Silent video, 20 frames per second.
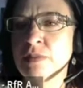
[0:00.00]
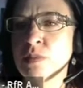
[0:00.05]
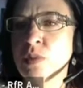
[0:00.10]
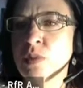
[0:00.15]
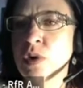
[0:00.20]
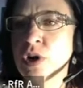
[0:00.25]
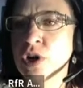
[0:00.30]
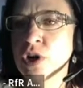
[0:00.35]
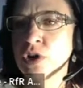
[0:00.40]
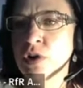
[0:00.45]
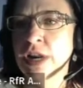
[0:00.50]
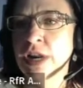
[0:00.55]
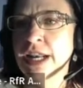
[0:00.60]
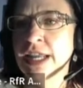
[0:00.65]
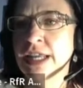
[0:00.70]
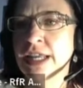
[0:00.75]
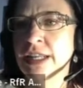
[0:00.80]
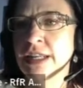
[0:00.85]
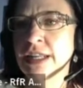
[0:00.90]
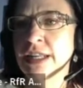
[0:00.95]
more
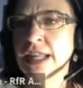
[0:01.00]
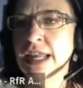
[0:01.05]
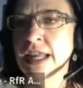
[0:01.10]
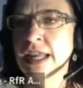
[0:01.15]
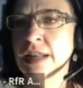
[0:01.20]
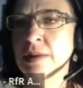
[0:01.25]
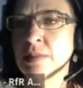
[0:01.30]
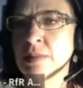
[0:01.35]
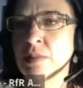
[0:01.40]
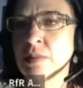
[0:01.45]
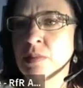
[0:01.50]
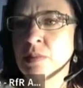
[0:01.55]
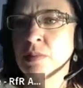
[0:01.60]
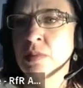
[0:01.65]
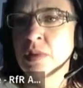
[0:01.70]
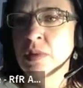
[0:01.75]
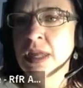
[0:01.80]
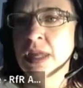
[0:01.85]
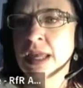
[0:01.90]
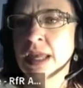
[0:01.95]
credit
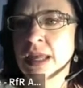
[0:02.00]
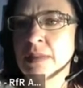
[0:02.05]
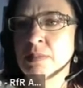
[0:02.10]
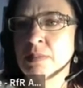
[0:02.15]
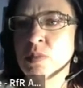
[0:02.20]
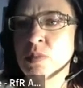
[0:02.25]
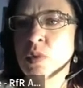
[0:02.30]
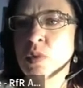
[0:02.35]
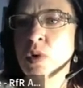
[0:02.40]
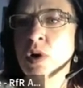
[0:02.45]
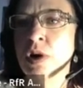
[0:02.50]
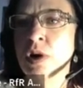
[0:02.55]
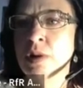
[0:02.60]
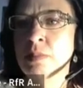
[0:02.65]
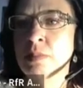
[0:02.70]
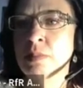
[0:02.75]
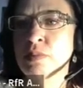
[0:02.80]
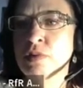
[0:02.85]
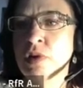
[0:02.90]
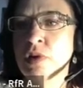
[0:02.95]
and more
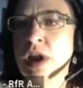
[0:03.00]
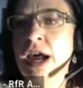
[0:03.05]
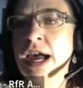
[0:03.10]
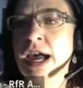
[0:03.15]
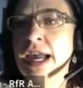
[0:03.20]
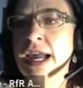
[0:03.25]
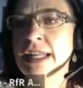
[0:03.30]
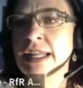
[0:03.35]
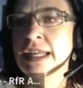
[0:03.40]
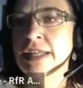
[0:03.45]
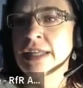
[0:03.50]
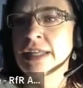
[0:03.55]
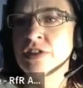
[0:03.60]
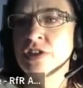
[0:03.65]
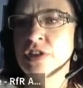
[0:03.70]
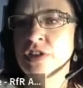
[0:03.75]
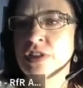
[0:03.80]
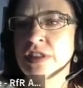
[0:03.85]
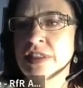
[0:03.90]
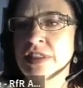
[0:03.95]
pride
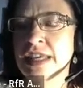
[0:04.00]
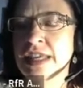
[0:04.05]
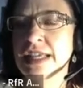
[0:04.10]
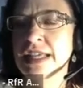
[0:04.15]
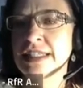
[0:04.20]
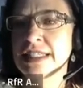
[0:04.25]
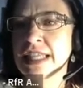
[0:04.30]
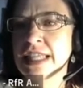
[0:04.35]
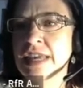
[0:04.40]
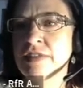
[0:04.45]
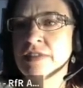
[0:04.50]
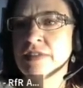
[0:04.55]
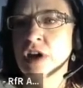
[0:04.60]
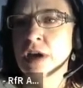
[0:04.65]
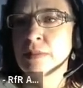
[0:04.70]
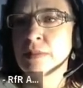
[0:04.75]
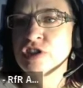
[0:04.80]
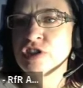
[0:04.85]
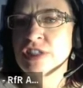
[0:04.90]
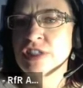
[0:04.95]
into the things they've
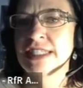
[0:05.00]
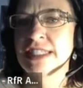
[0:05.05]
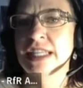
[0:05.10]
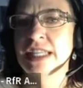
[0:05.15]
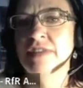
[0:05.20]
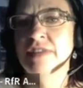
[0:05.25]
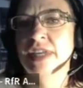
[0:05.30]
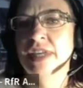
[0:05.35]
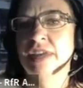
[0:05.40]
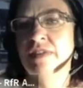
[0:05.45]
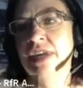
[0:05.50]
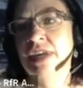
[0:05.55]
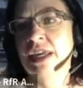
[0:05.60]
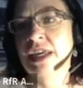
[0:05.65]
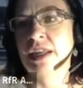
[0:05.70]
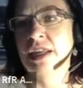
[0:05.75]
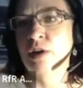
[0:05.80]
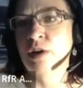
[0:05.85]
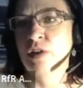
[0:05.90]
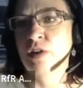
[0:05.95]
accomplished instead of giving
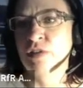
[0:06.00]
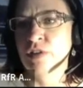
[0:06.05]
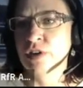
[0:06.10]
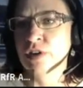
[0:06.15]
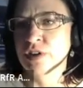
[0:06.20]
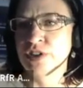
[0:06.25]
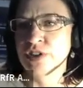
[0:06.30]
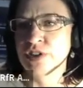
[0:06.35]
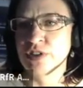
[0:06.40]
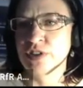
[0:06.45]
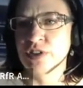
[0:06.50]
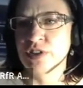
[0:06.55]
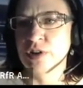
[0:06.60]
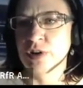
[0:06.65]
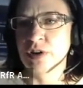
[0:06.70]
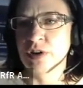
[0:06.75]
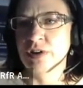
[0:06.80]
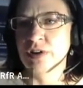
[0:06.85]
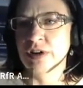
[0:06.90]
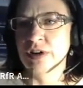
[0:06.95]
it over to
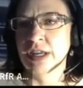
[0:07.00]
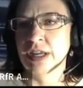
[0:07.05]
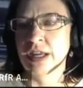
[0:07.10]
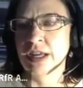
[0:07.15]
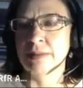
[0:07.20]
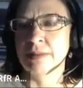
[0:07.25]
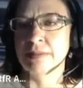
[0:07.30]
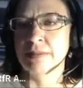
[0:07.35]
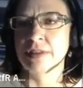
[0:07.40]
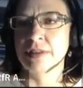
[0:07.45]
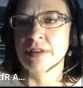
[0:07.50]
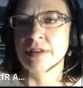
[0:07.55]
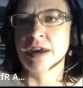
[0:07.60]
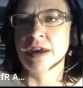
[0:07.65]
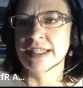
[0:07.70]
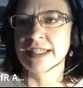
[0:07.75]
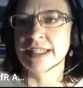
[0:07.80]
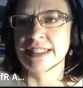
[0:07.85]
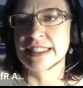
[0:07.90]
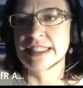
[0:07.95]
their
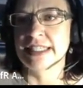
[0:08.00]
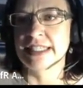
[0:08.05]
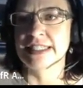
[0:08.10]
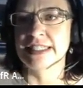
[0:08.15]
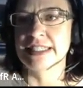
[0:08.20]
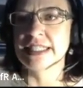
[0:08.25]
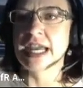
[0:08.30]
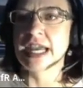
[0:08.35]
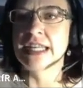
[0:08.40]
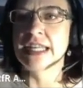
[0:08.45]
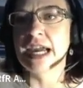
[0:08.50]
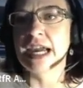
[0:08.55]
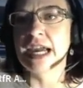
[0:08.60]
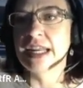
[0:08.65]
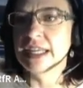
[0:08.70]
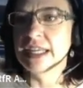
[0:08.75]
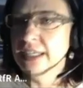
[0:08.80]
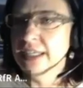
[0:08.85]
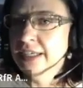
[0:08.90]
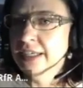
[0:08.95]
non-existent sky
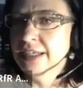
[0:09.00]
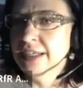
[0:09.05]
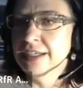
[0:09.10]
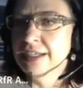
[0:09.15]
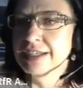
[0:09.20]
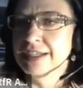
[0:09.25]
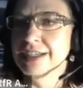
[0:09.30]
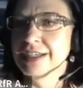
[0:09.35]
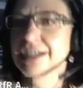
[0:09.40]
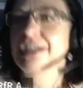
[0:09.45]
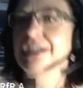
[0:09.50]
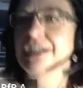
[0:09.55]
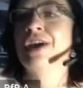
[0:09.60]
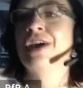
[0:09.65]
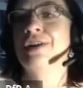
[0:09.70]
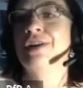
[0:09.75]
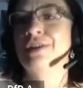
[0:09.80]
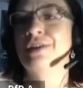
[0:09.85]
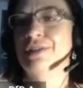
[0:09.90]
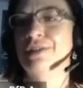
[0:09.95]
daddy, you
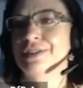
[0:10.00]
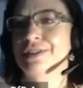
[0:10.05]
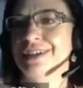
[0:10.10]
know?